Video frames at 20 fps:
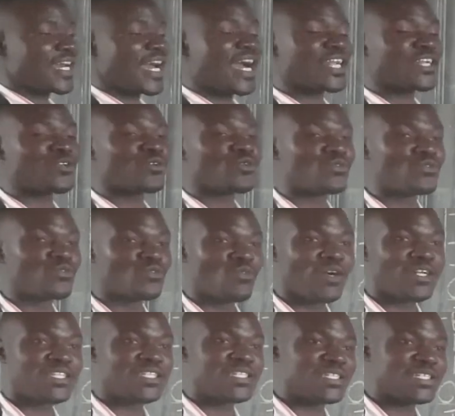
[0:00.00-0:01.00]
add on
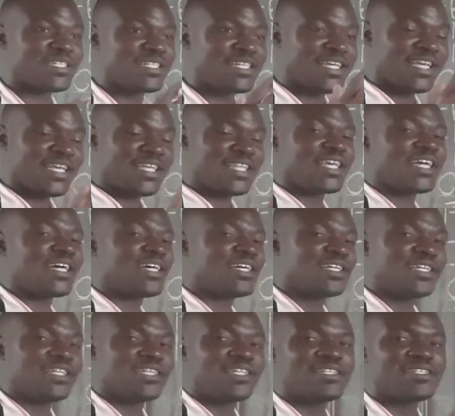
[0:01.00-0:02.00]
what is in
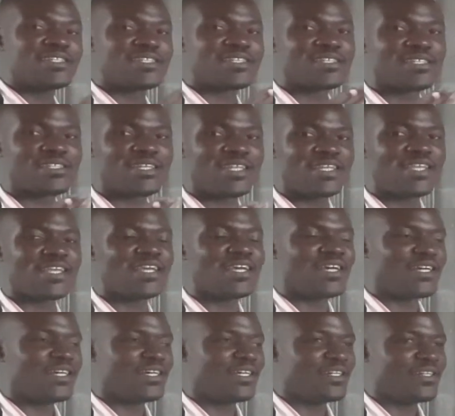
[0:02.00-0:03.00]
Kenya,
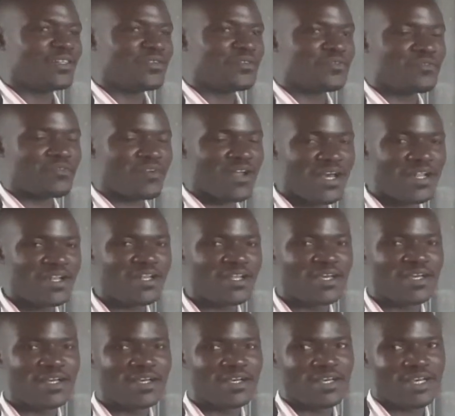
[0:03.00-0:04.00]
Tanzania,
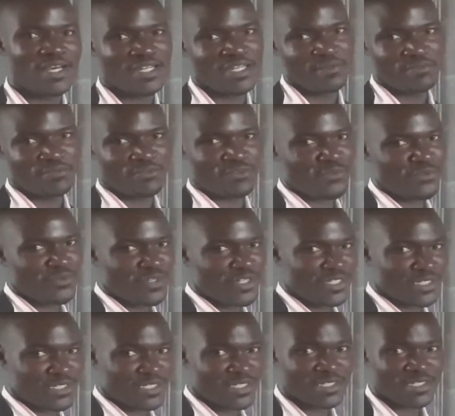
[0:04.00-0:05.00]
Rwanda, and Burundi,
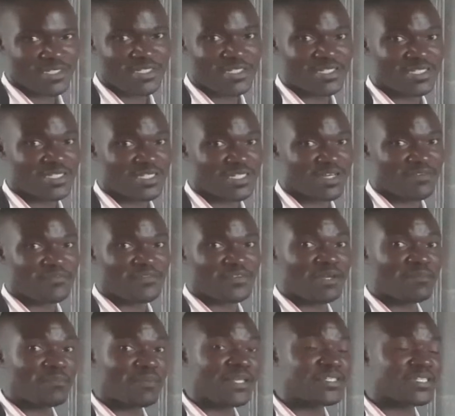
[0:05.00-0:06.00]
since this is East
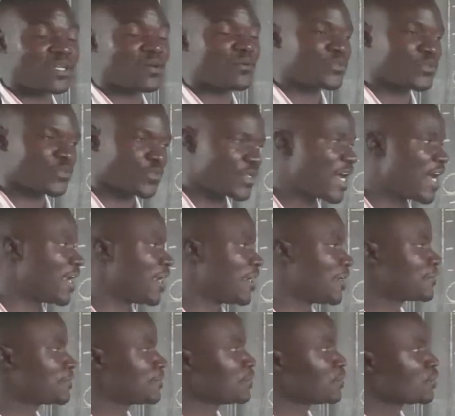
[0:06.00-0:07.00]
Africa plus South
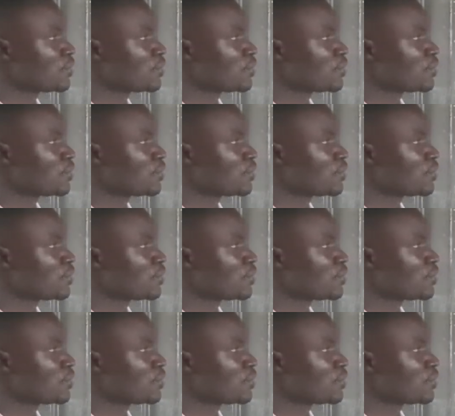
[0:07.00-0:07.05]
Sudan.